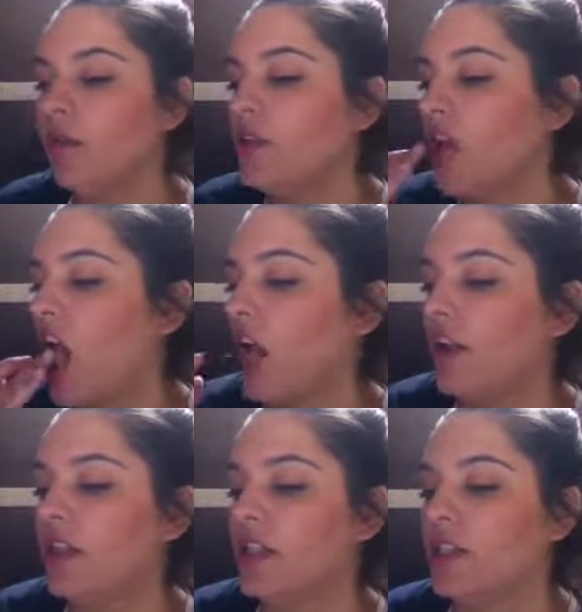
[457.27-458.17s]
music are
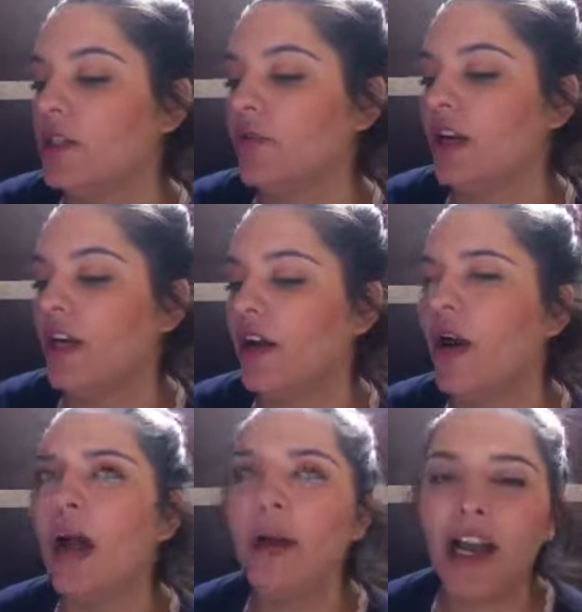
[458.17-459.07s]
you listening to right
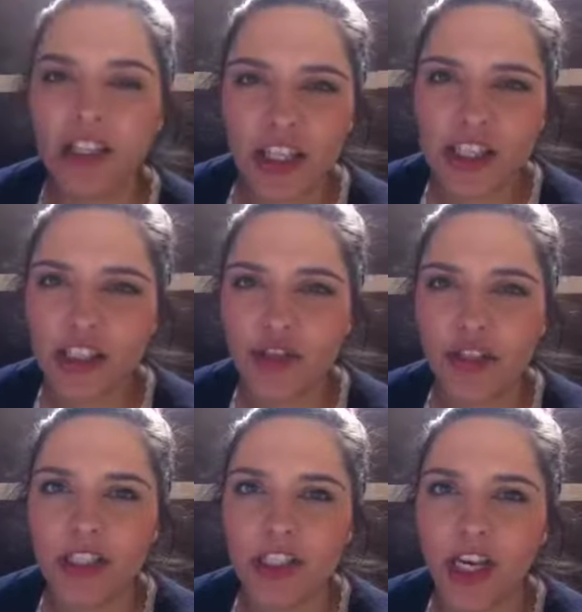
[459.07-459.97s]
now? I'm actually listening to
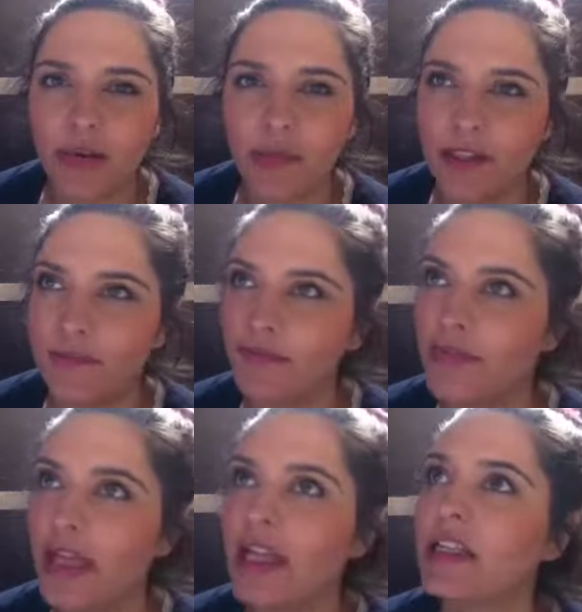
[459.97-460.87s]
Tracy Chapman.
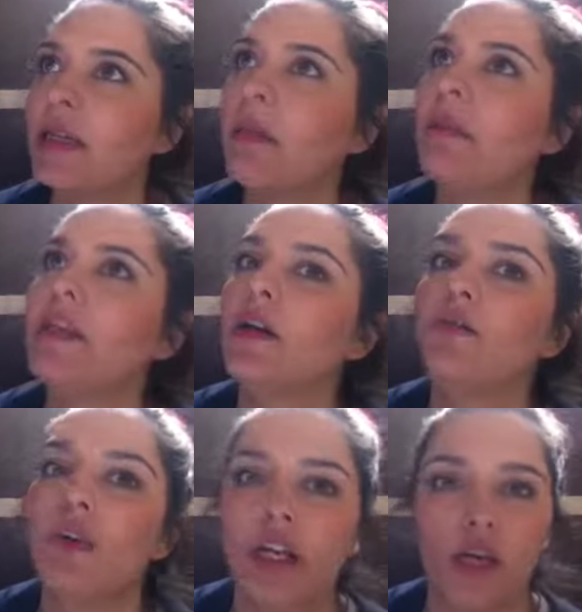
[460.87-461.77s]
Now that's going to make me
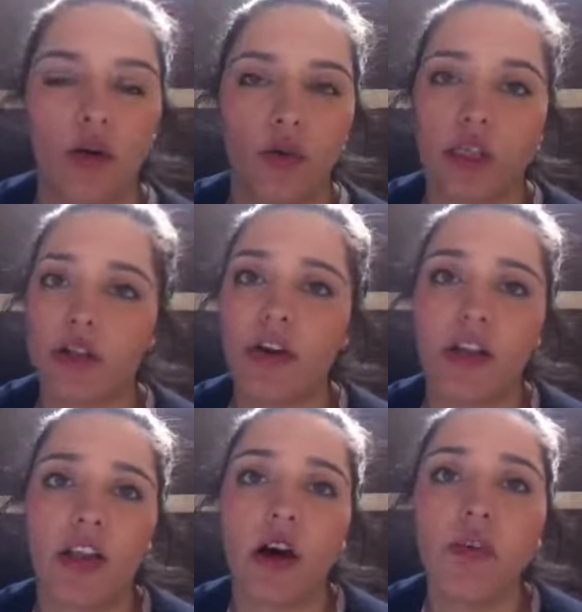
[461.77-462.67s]
sound really old because I
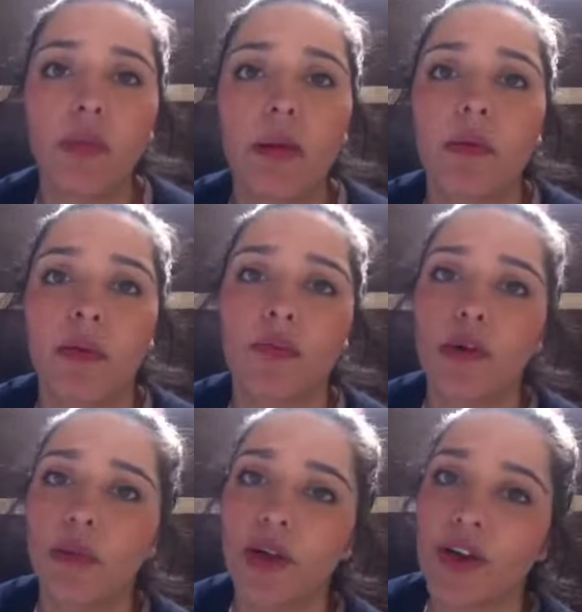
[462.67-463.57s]
reckon that half the people that
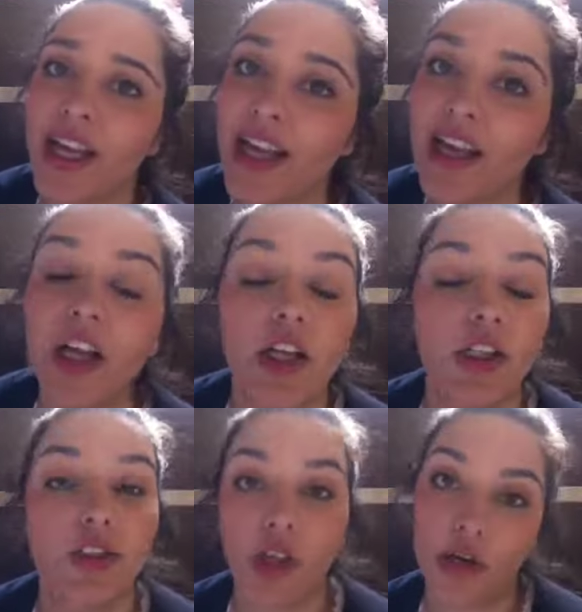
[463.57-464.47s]
follow me on here
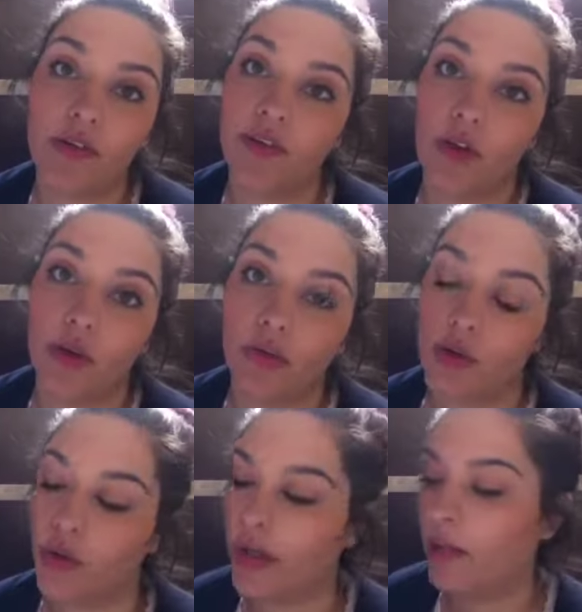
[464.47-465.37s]
don't even know who I'm
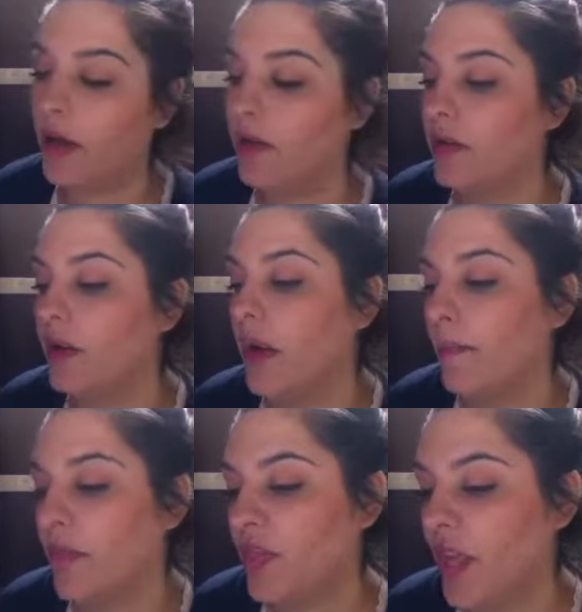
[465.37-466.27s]
talking about.
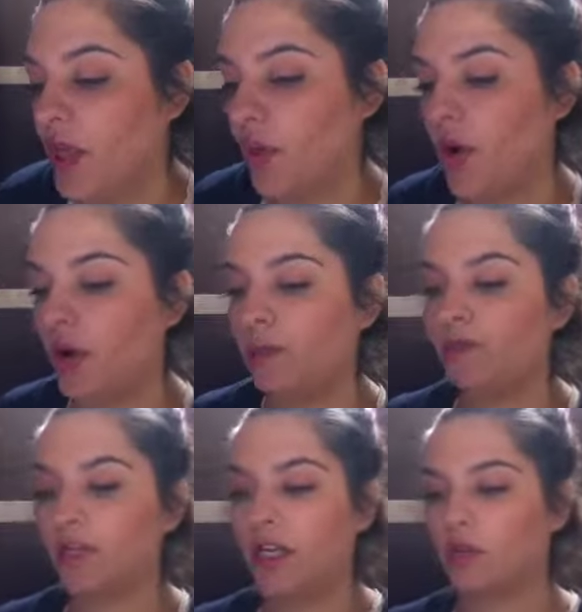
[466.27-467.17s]
But there you are.
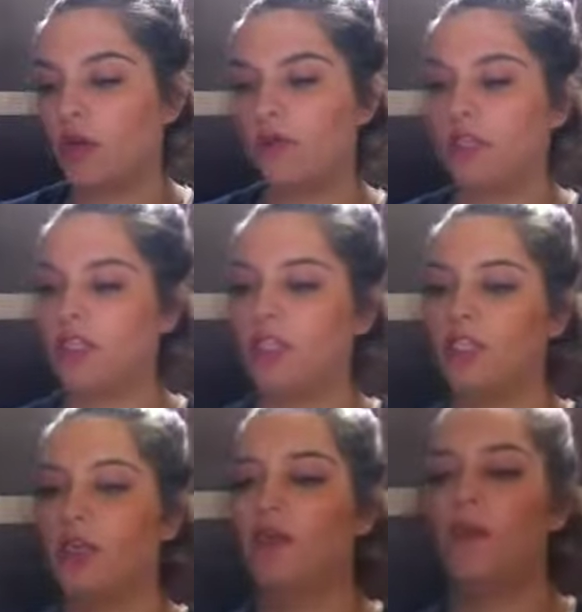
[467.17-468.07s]
That's what I'm listening
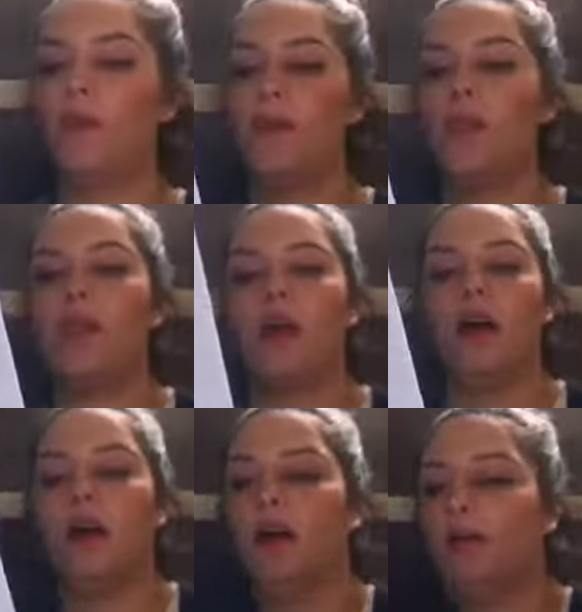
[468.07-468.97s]
to.
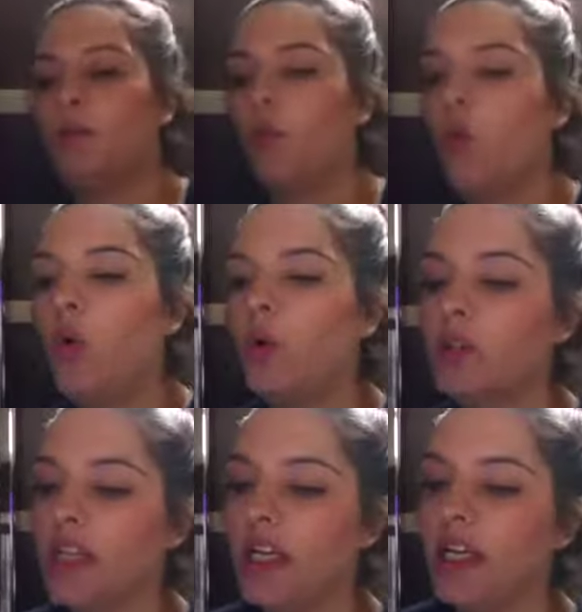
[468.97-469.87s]

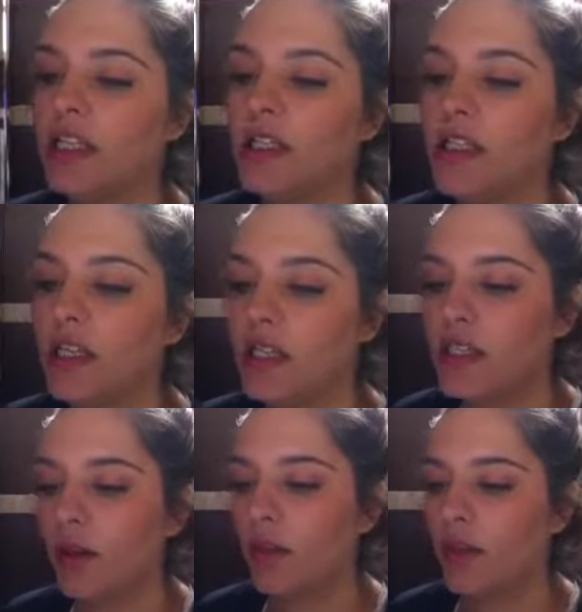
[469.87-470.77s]
What is
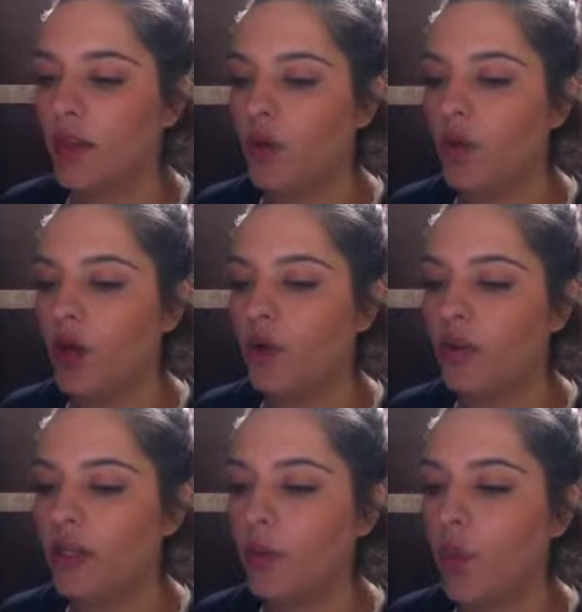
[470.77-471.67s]
something you
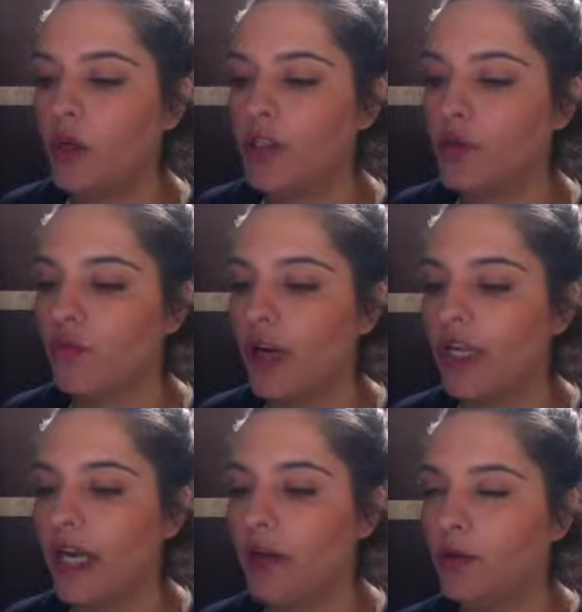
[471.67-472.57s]
currently want right
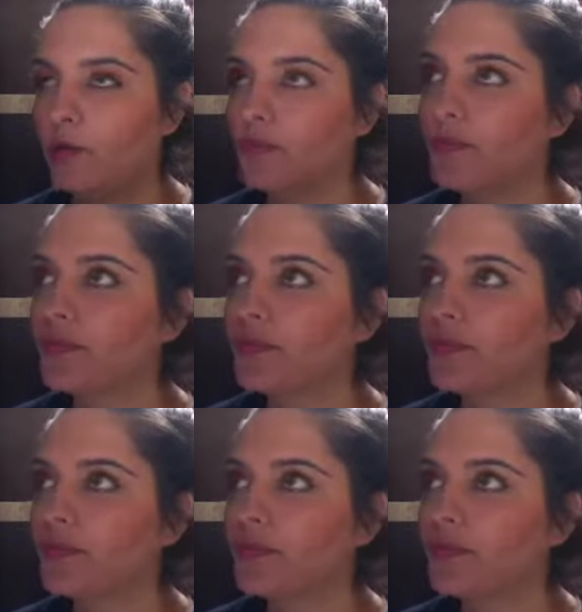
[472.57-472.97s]
now?